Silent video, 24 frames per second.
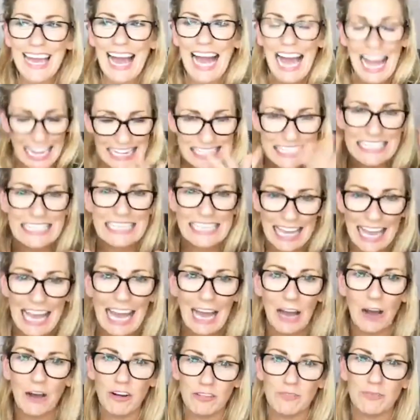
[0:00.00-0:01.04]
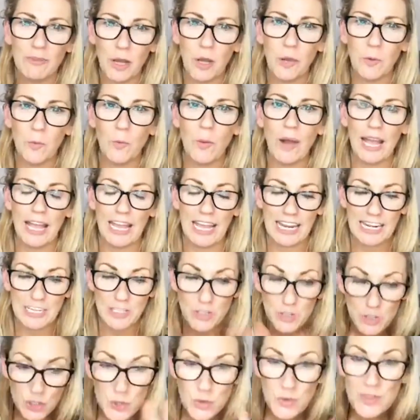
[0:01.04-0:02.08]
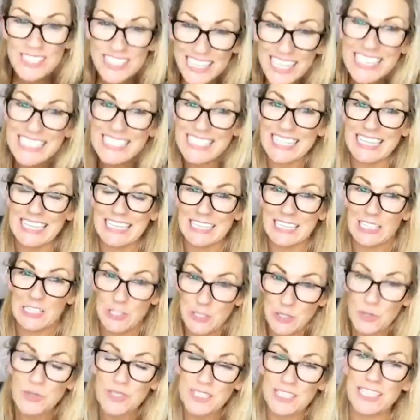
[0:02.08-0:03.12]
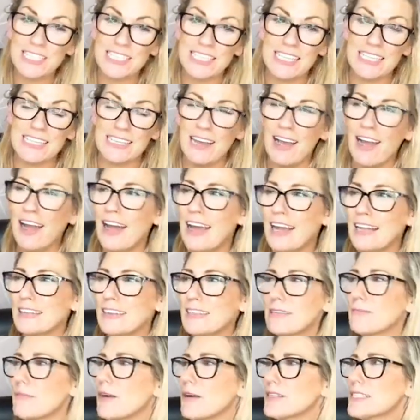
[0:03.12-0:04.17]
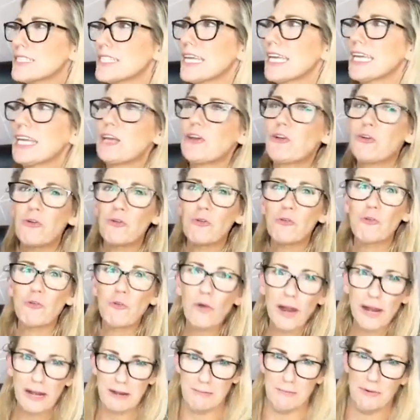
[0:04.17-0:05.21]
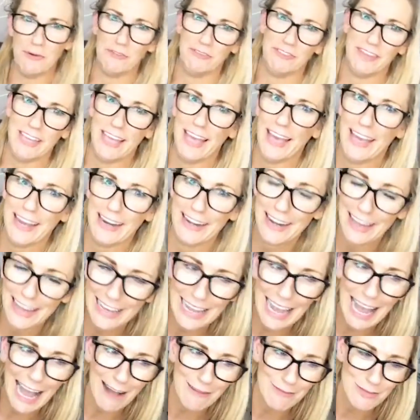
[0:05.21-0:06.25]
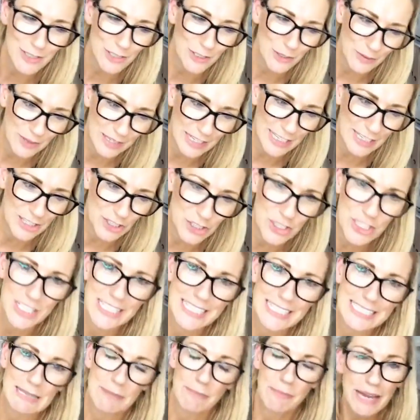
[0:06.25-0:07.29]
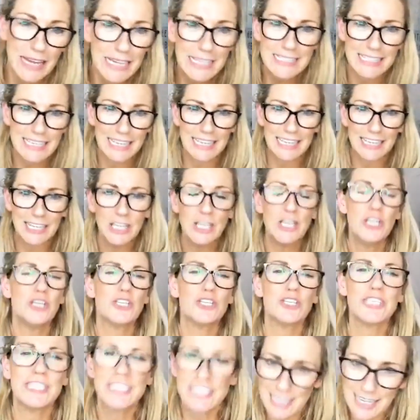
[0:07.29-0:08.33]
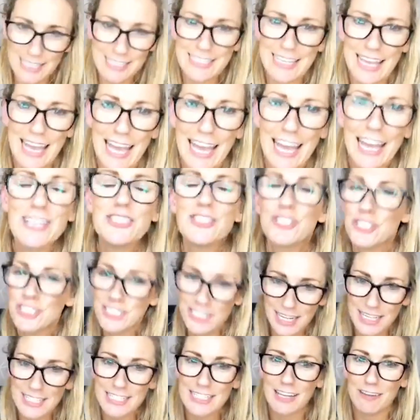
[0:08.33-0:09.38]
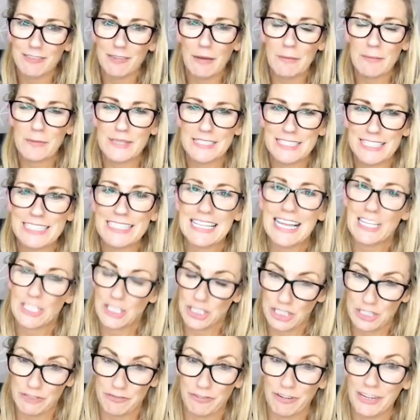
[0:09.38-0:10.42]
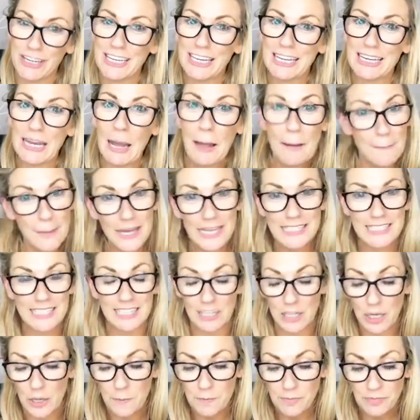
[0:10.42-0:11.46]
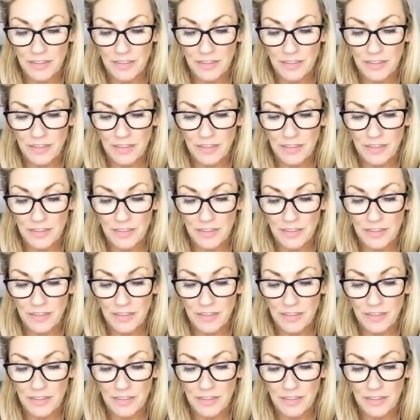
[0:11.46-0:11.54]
I had to get out of my own way, and as soon as I did and I hired the most incredible VA, like absolutely, she is amazing, she does care, she does love her business, and she's freaking amazing.